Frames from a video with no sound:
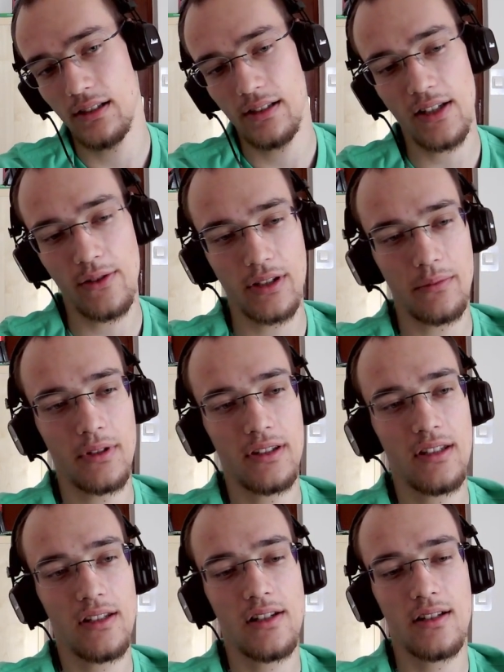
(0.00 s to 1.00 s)
Now the
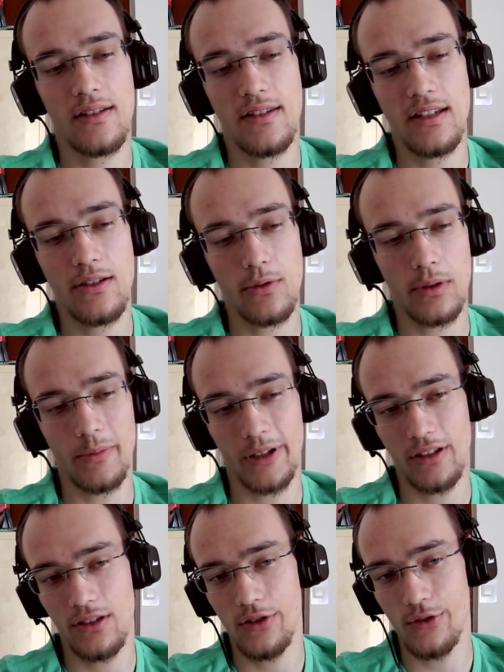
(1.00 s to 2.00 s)
material is equal,
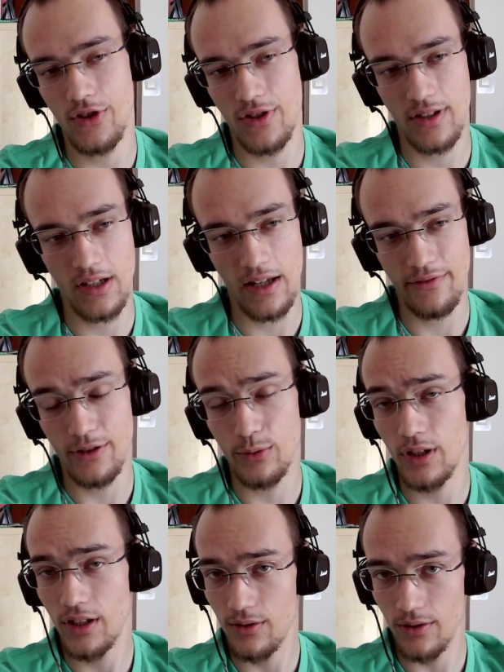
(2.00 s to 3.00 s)
but you just gave
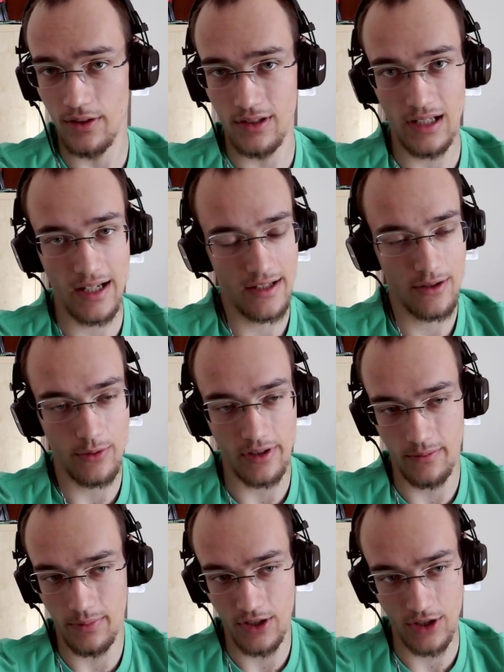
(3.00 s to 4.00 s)
away your light
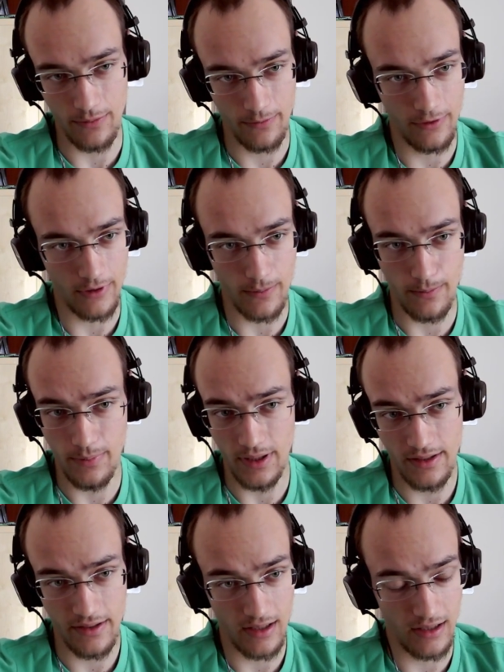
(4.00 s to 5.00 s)
squared bishop for
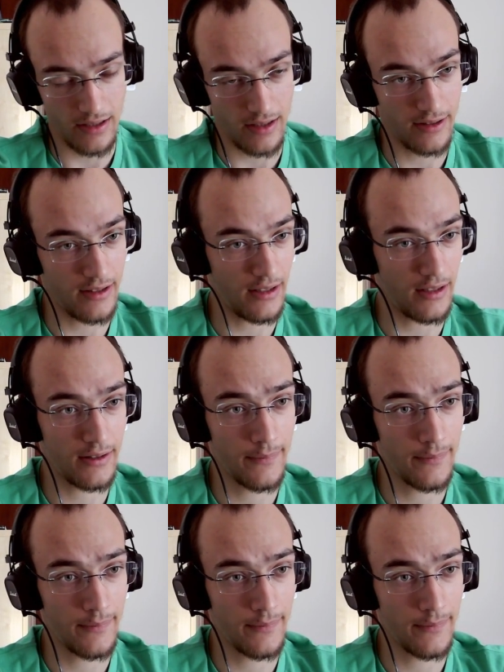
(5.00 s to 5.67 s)
basically nothing.